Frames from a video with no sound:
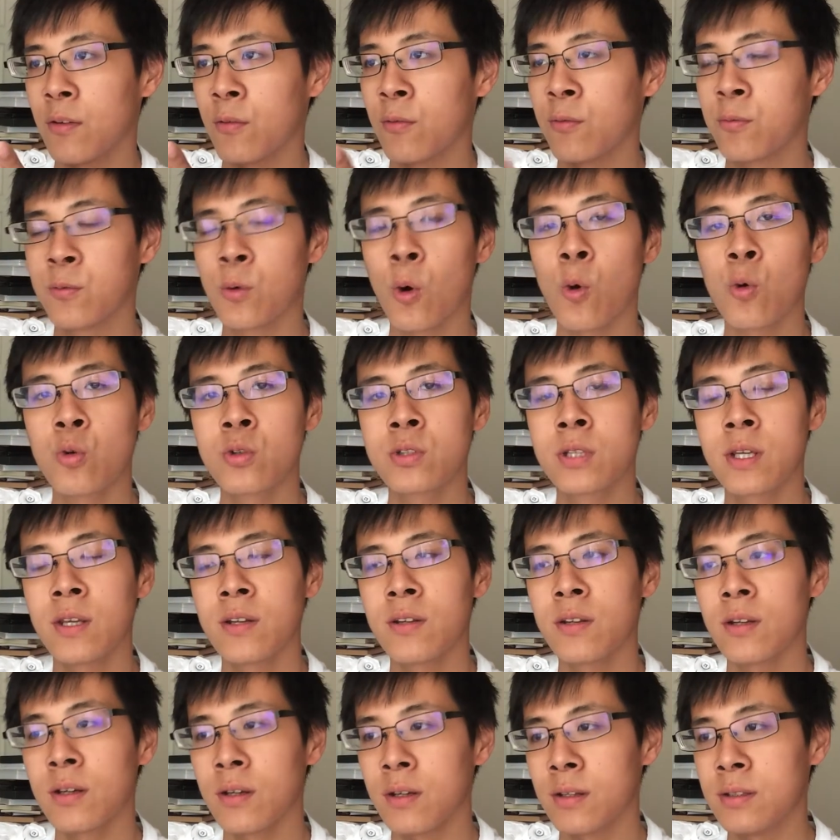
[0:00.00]

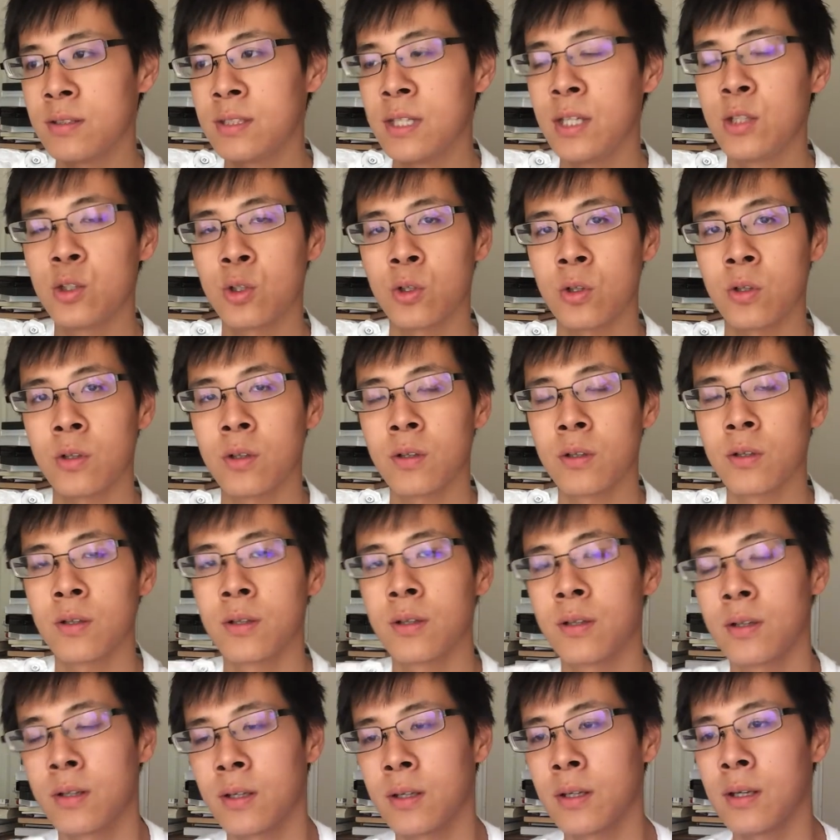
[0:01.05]
frozen dinner,
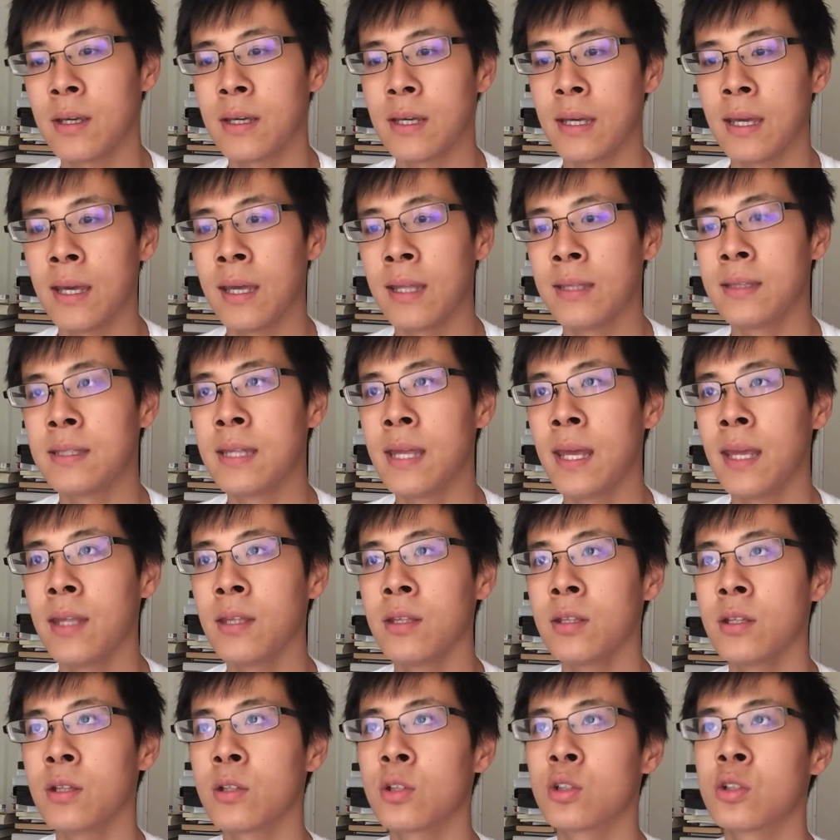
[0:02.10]
and
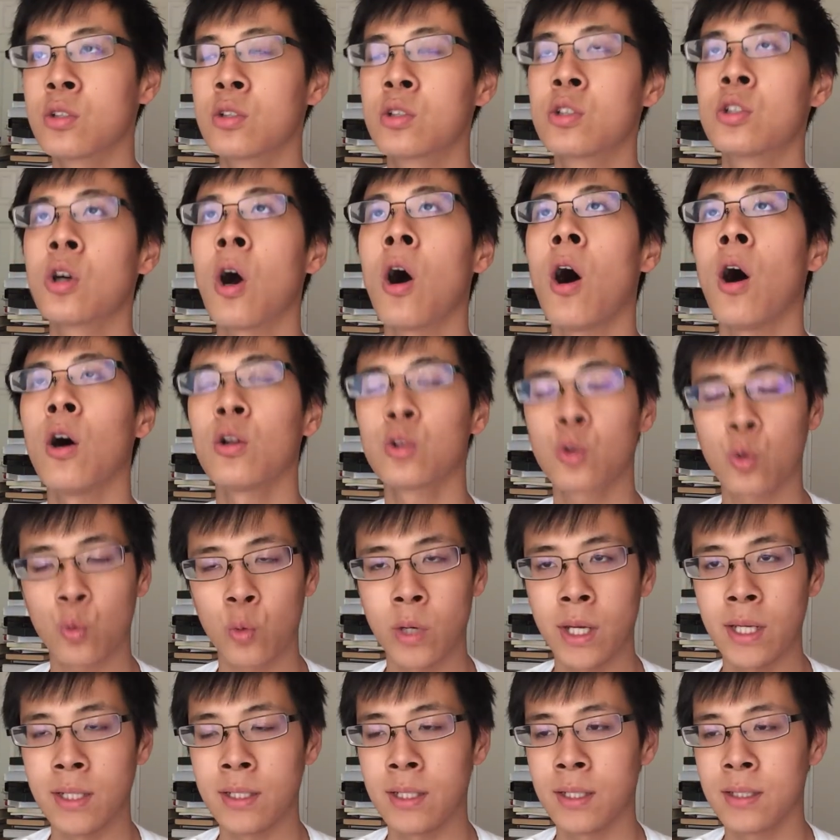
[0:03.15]
then
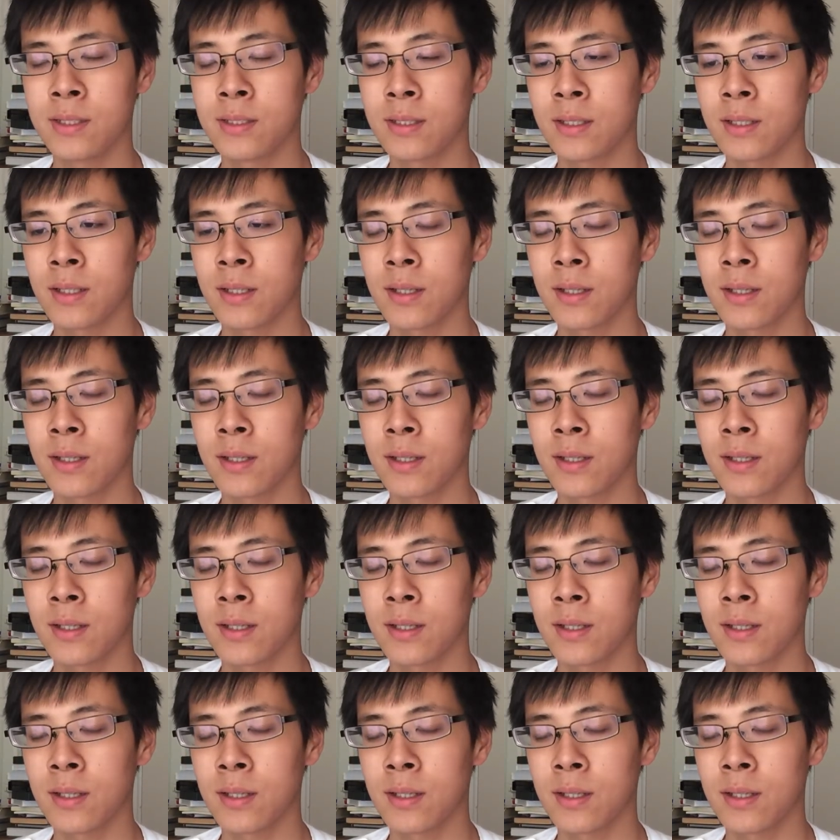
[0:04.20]
tolerated